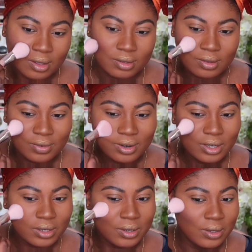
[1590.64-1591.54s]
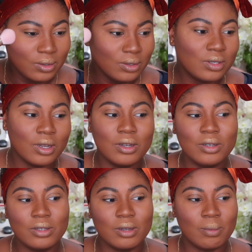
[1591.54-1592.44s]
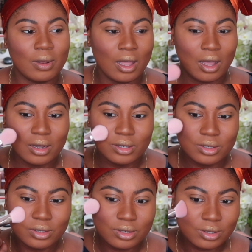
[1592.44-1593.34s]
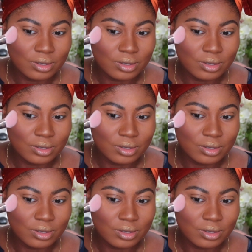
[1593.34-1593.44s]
It's a very cool toned blush.